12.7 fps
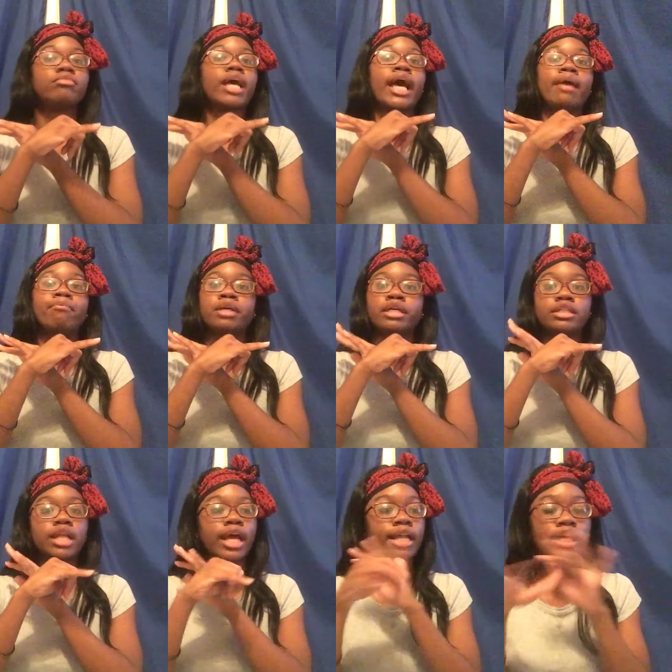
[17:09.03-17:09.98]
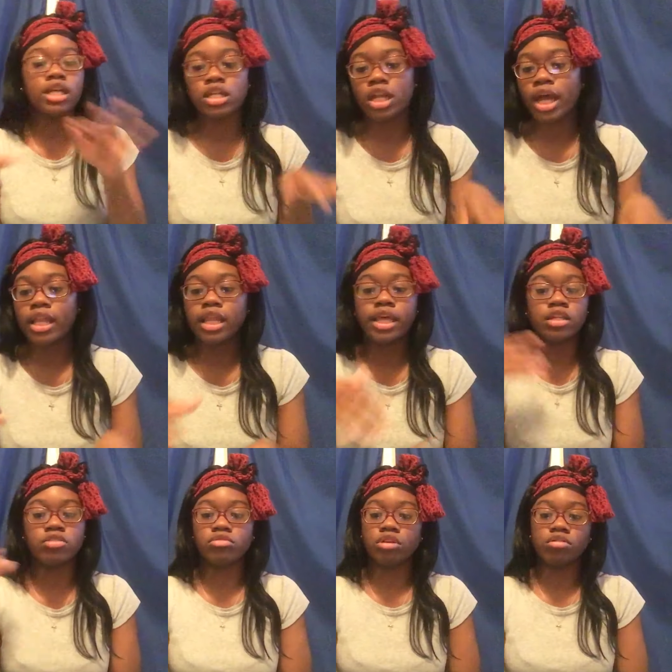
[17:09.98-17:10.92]
I didn't. I
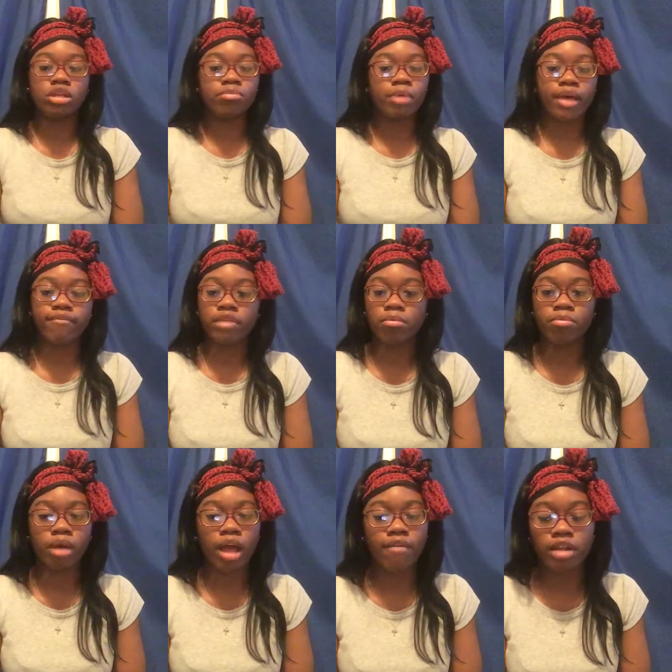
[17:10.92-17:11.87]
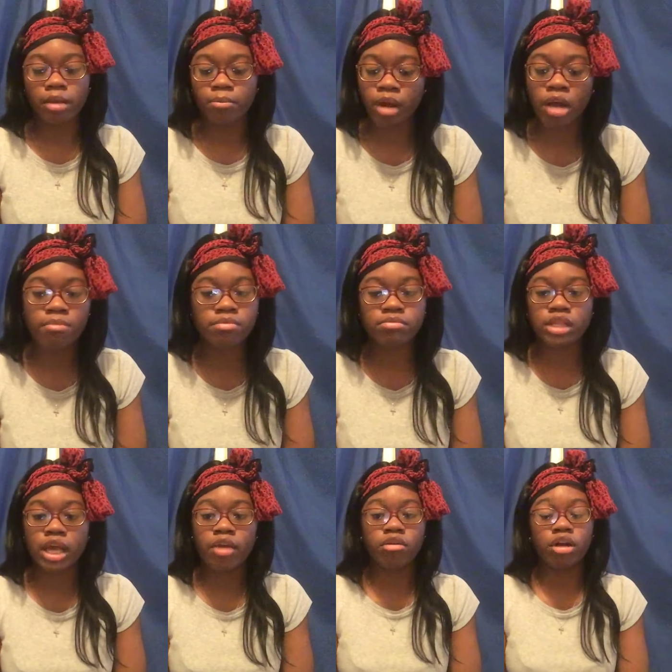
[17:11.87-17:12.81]
let, you know, them have their problems.
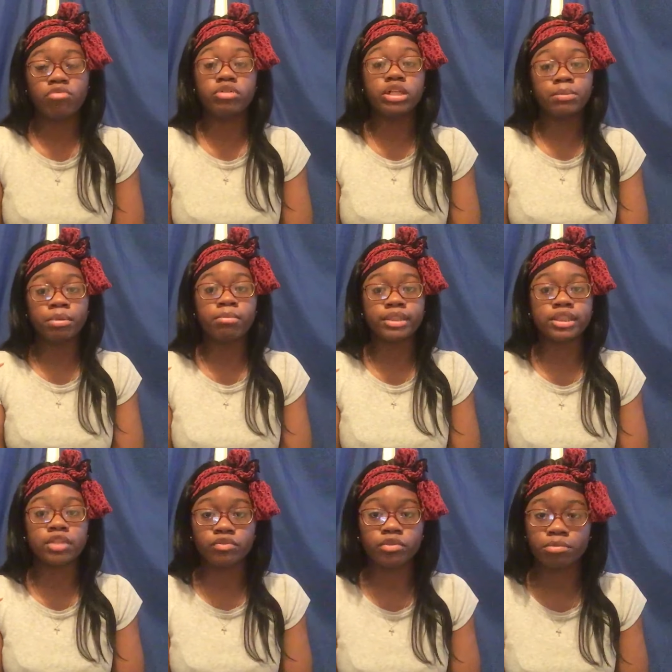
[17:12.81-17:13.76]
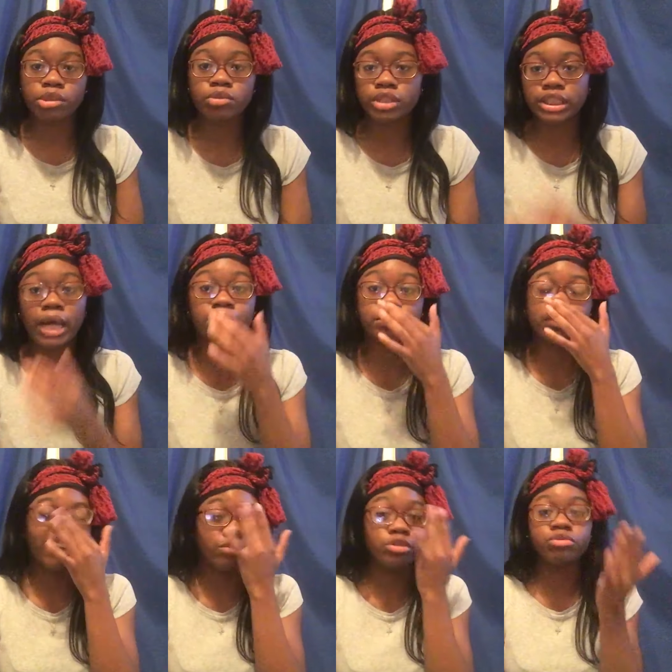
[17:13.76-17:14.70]
I really put myself on mute because I was
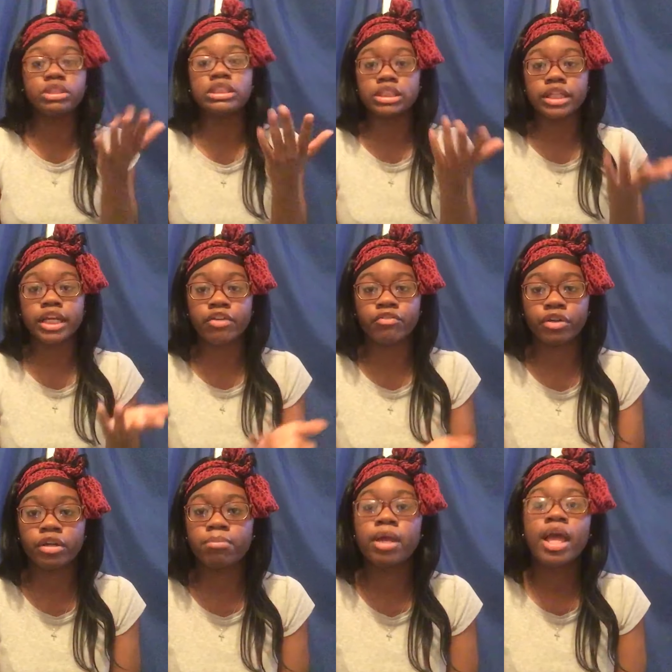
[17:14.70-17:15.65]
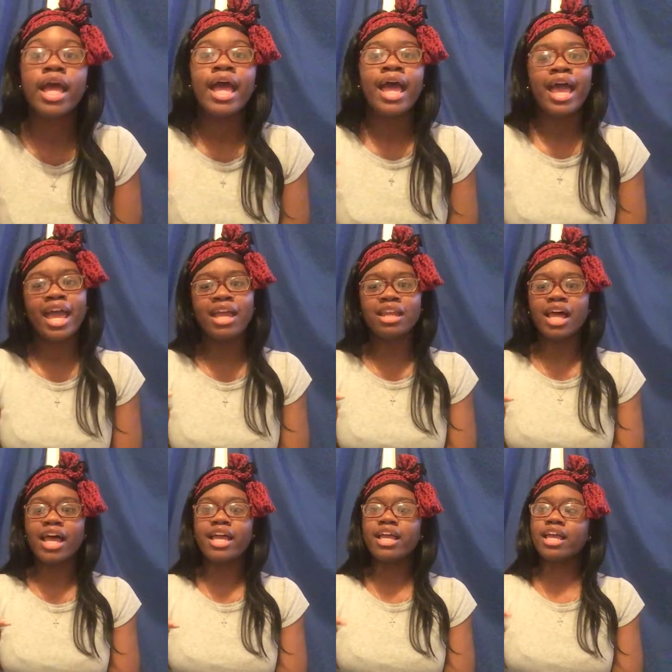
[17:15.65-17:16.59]
really scared for him. And
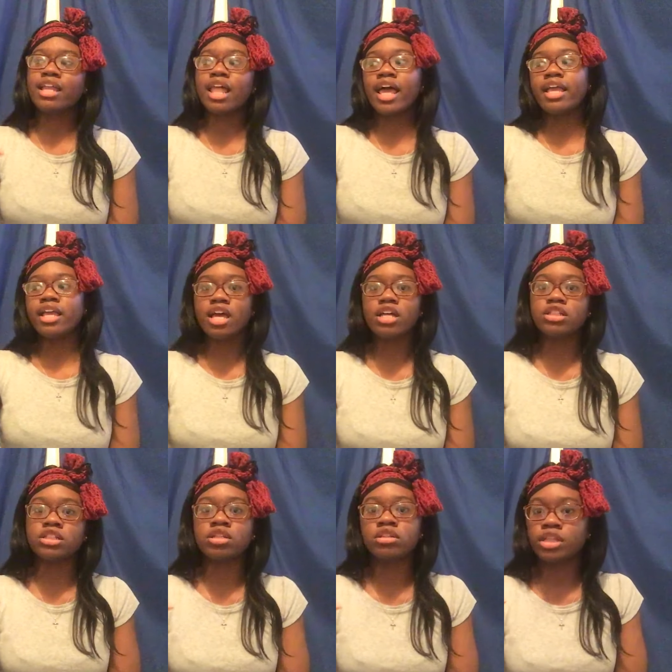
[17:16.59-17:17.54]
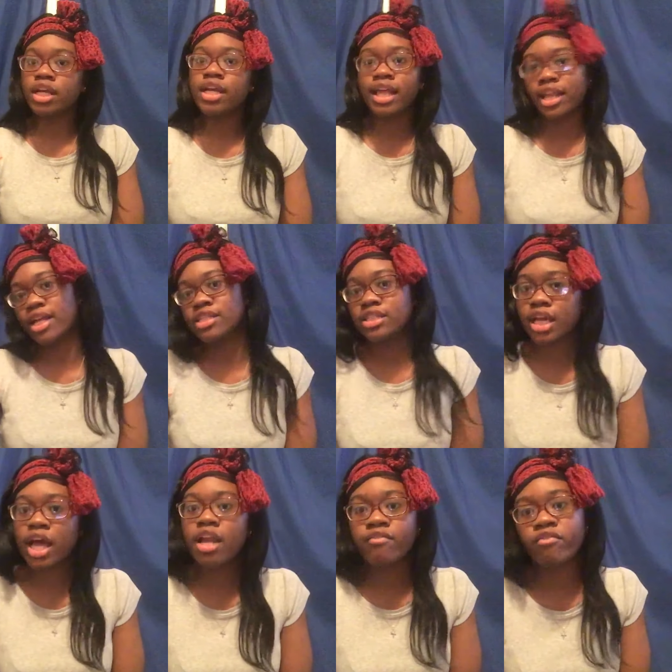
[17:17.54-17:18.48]
that's the
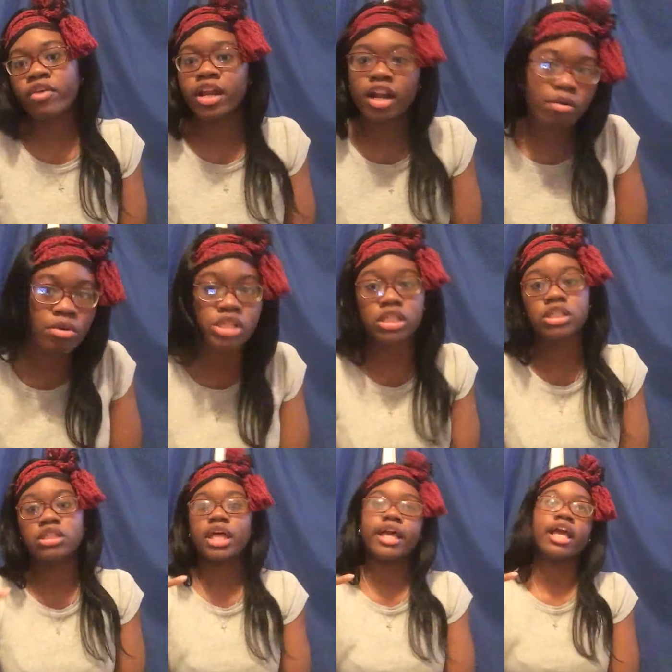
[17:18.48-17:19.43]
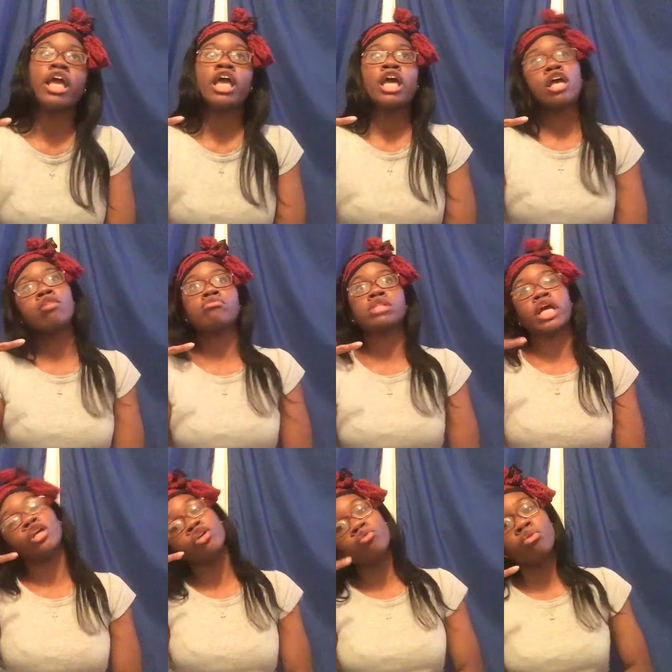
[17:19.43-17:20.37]
kind of friend that I was. And like, he was
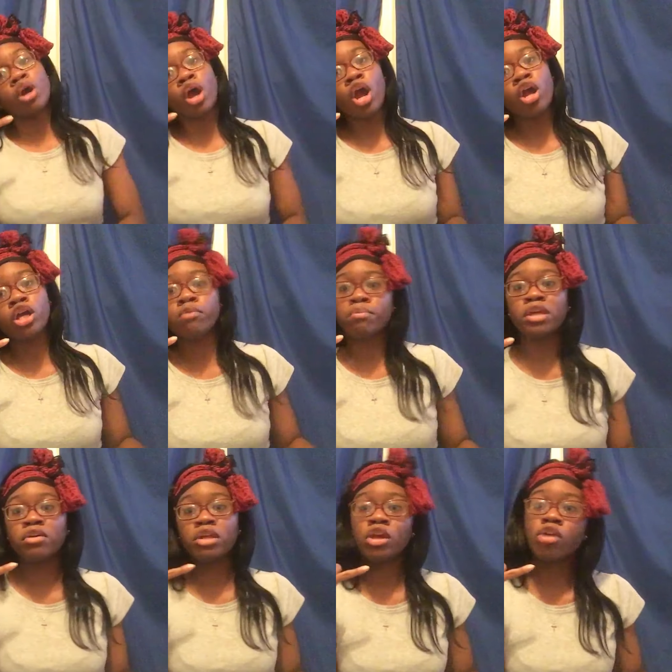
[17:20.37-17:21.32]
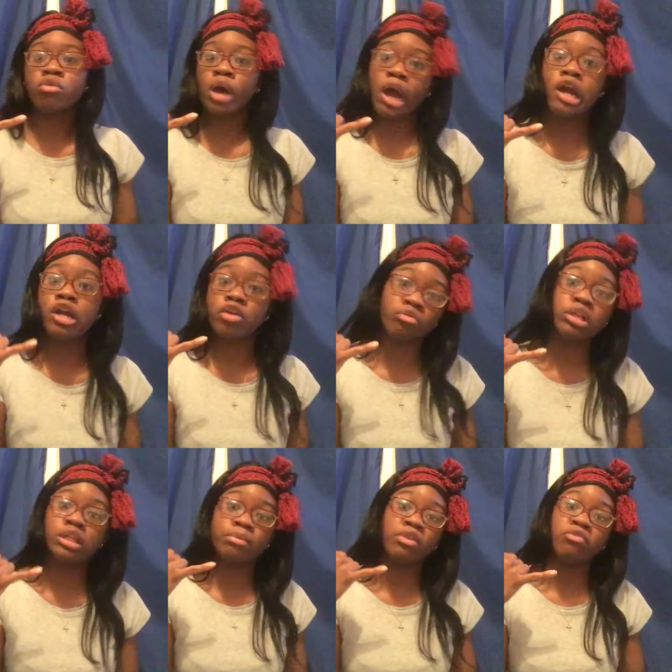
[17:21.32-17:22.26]
like, you and her could
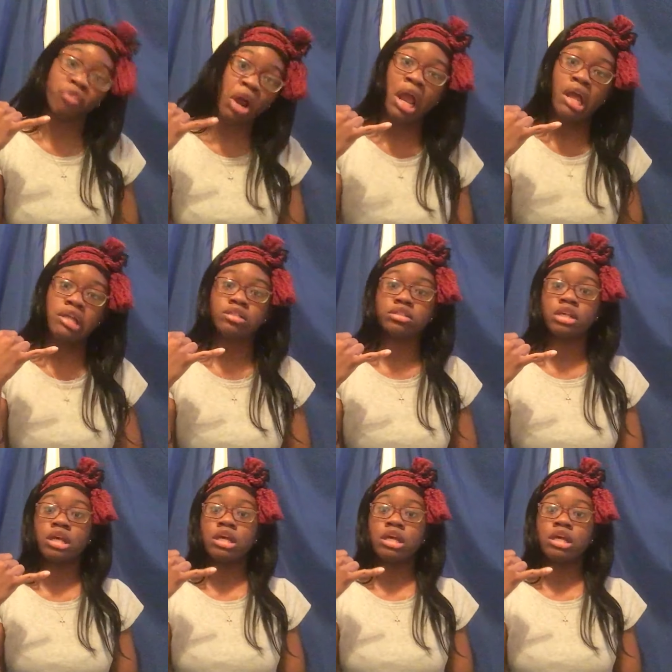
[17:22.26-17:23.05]
really be friends